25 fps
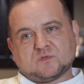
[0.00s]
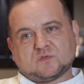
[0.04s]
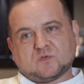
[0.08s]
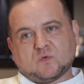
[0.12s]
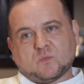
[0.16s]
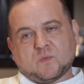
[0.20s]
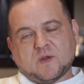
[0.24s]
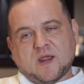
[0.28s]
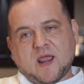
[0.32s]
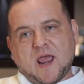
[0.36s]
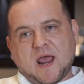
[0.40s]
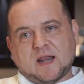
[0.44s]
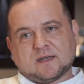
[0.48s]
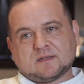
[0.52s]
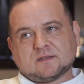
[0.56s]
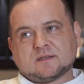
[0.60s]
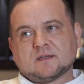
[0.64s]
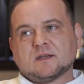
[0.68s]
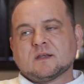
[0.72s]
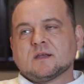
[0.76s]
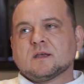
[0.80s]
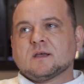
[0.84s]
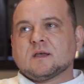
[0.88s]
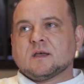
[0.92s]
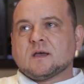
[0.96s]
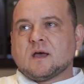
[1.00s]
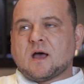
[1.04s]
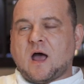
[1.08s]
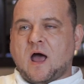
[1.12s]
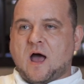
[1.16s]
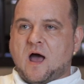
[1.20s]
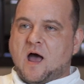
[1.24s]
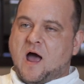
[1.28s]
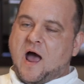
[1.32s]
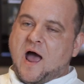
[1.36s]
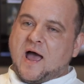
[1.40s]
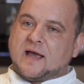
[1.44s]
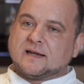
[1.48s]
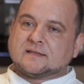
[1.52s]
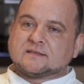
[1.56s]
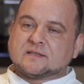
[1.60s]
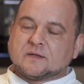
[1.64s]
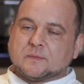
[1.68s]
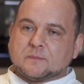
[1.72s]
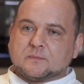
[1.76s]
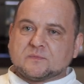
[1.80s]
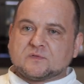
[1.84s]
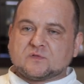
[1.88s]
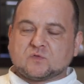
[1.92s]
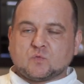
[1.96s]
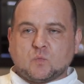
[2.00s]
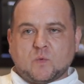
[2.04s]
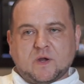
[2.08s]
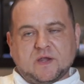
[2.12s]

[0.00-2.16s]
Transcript: So we had items